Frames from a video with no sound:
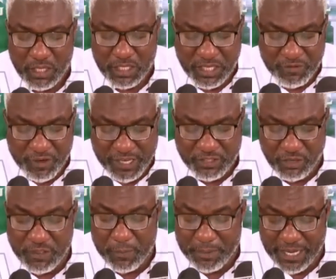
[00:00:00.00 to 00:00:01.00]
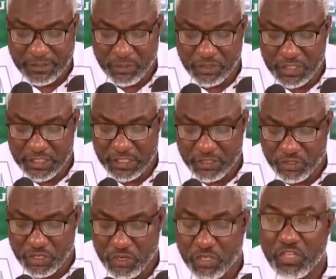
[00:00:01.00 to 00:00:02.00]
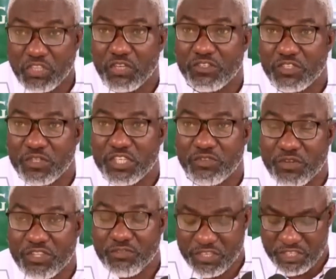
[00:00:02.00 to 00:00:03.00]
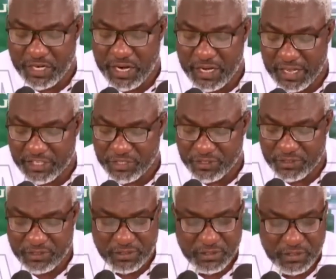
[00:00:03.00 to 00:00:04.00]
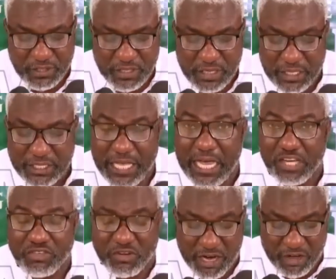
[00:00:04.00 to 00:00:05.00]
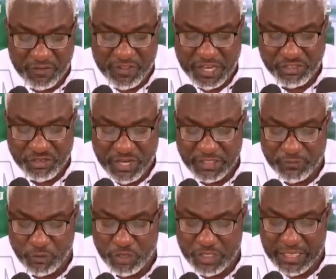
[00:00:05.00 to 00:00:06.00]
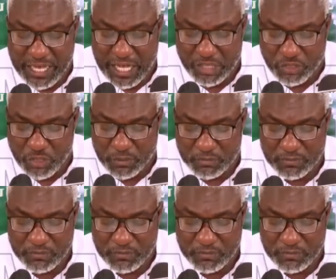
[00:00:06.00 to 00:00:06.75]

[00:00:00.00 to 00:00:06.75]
The events of the past month leading to the conduct of the 2023 general elections and the outcry of Nigerians following the outcome,